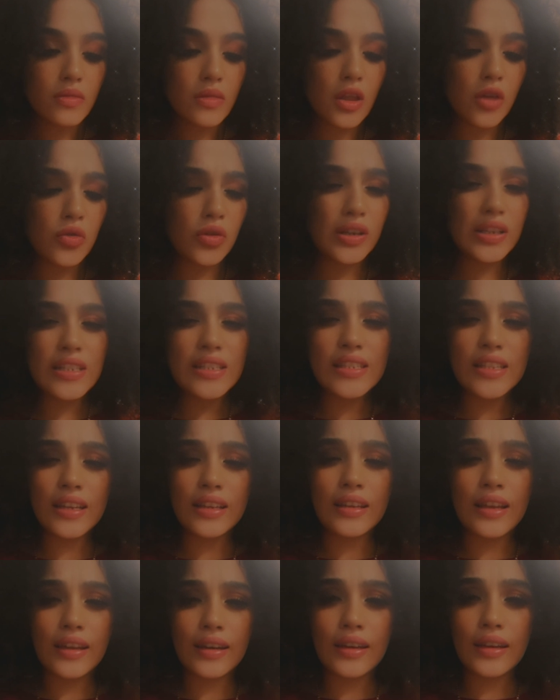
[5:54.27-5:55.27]
releasing a
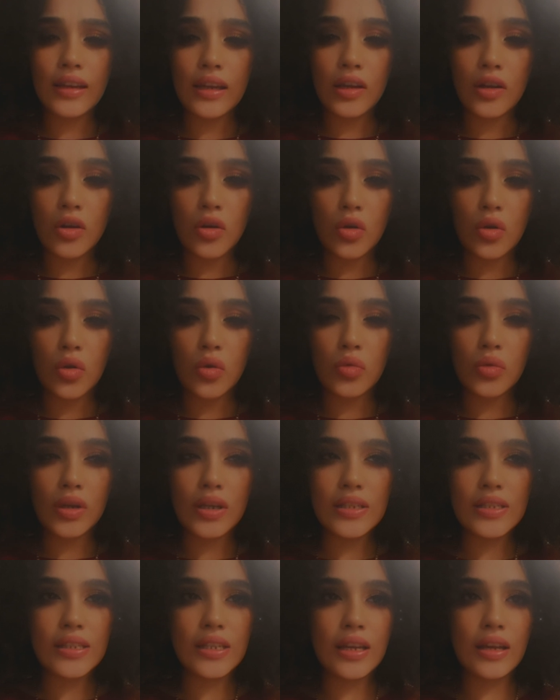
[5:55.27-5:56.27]
lot of ego,
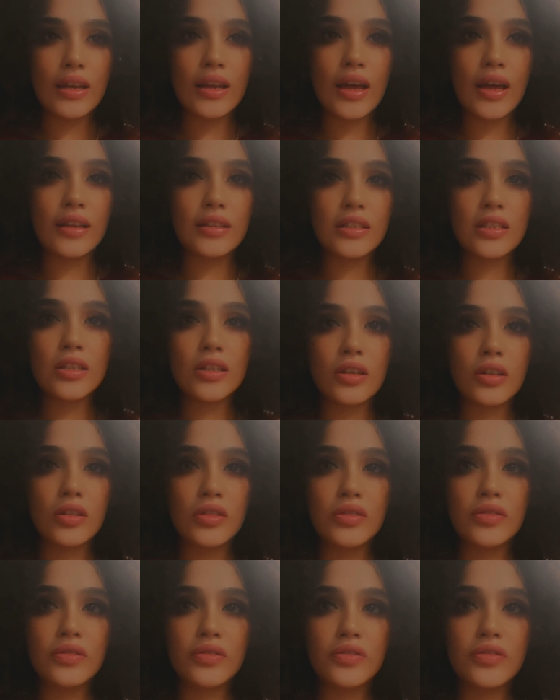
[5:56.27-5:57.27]
releasing a lot
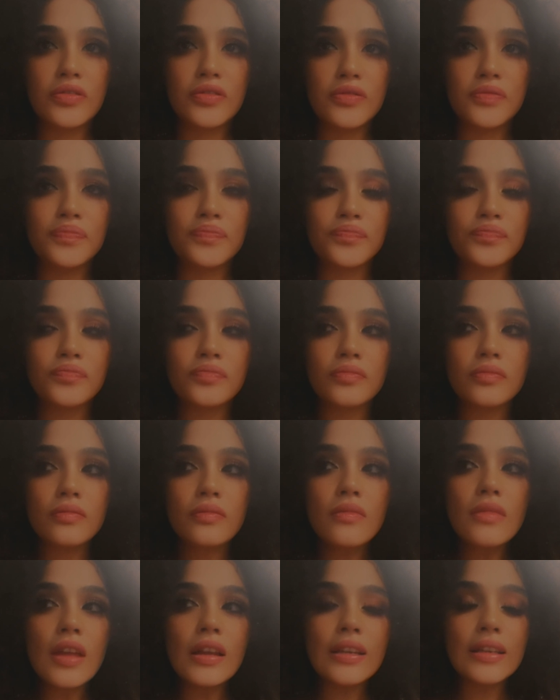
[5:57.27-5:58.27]
of
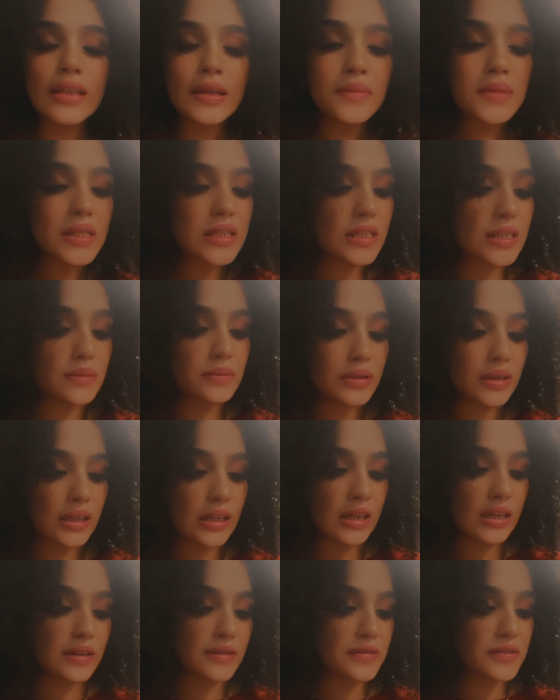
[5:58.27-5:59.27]
limited
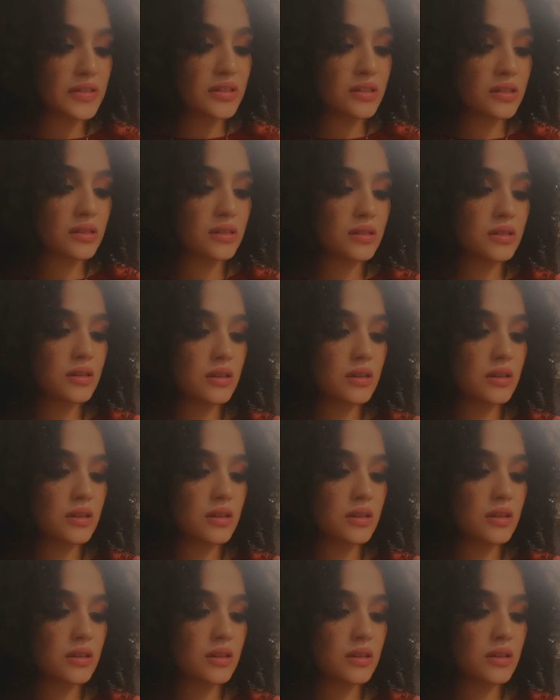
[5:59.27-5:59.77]
beliefs,